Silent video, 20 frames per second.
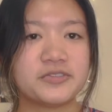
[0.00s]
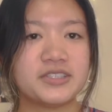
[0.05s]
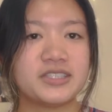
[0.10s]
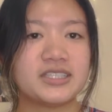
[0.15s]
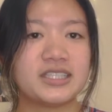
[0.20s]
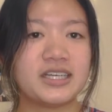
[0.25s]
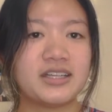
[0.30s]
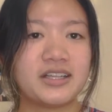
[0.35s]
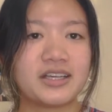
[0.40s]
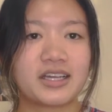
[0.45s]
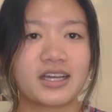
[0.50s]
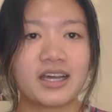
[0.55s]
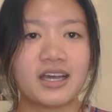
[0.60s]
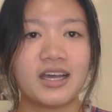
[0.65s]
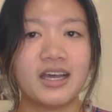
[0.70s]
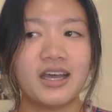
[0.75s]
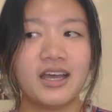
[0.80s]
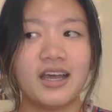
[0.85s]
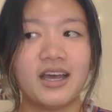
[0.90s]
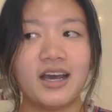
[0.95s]
and say like,
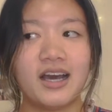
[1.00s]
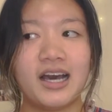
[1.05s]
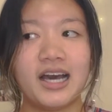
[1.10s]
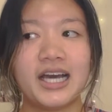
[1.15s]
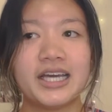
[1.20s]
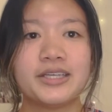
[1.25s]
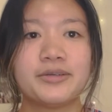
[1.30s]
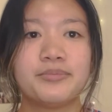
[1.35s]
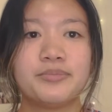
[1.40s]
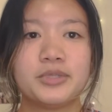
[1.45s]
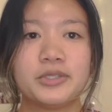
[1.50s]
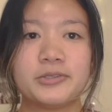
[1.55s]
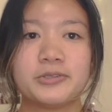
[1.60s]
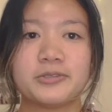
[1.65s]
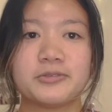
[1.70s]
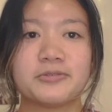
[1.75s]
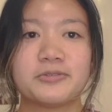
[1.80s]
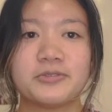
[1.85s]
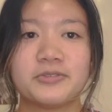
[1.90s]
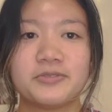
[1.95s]
I am
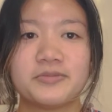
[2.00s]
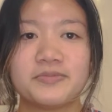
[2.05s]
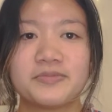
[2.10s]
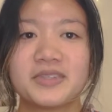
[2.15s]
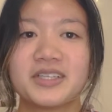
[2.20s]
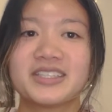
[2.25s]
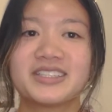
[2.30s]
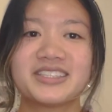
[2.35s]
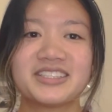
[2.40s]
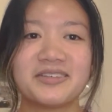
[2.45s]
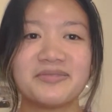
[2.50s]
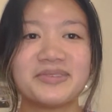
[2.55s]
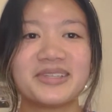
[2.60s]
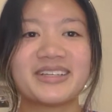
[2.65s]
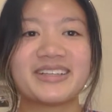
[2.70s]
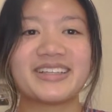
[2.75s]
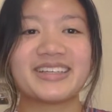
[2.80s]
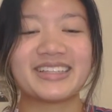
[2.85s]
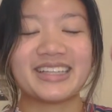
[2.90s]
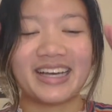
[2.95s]
beautiful something
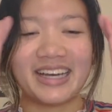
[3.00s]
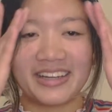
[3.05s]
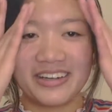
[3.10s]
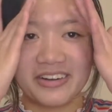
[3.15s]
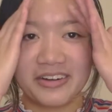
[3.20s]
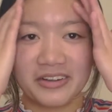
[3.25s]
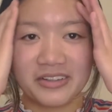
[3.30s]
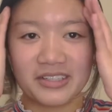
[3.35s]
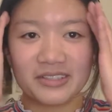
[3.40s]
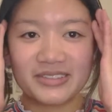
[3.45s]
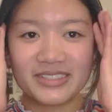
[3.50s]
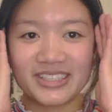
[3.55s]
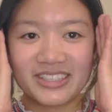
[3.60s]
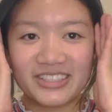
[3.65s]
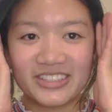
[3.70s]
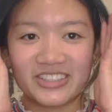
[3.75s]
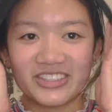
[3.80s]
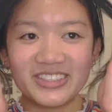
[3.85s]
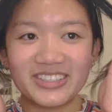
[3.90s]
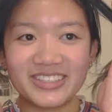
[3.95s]
like that. I don't know, that was kind
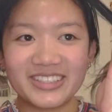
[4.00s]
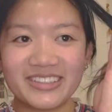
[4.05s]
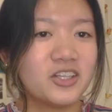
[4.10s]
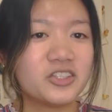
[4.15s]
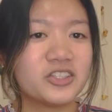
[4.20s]
of cheesy.